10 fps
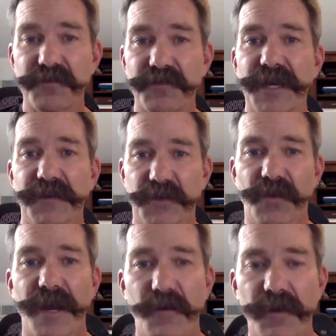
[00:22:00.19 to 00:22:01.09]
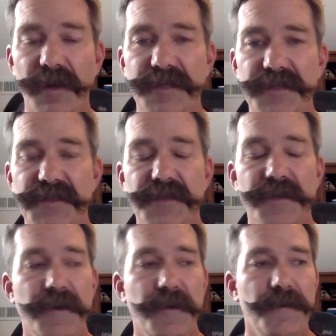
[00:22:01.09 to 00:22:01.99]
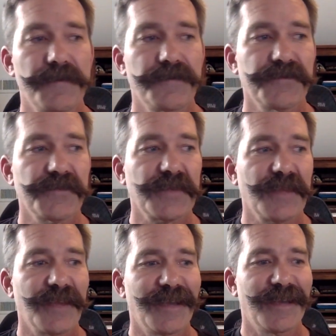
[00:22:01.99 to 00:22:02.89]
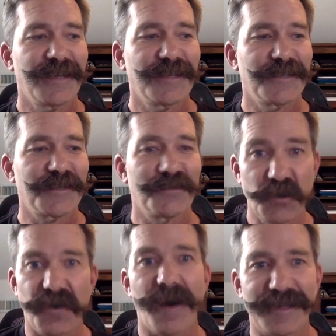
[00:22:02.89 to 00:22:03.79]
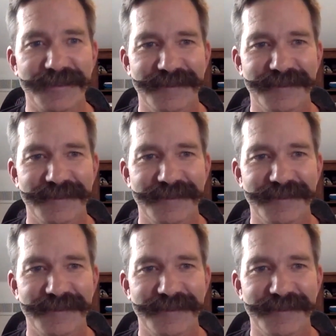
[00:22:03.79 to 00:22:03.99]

pick the right ones and move on.